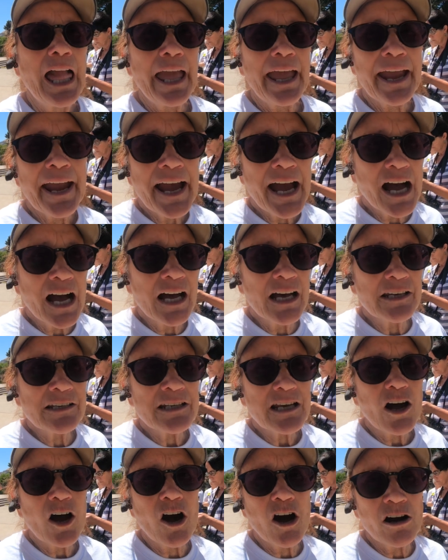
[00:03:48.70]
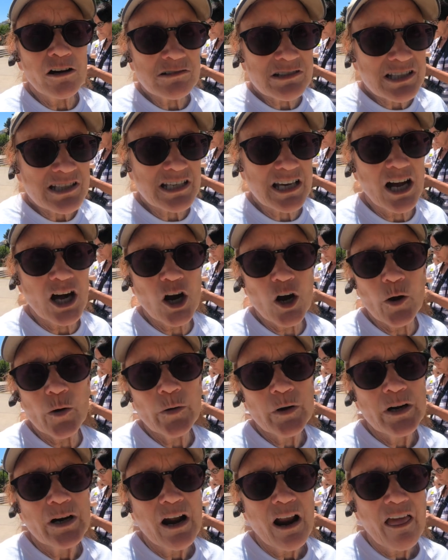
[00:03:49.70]
And also,
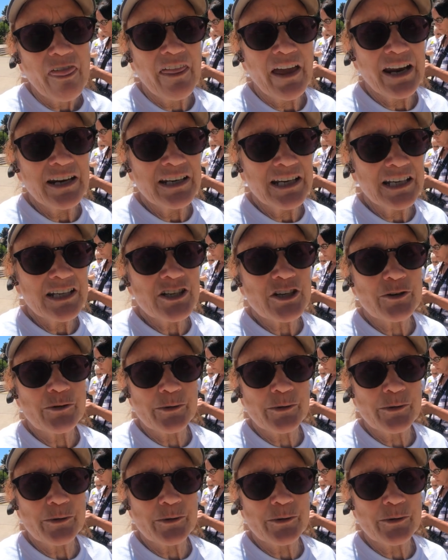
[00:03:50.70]
they need to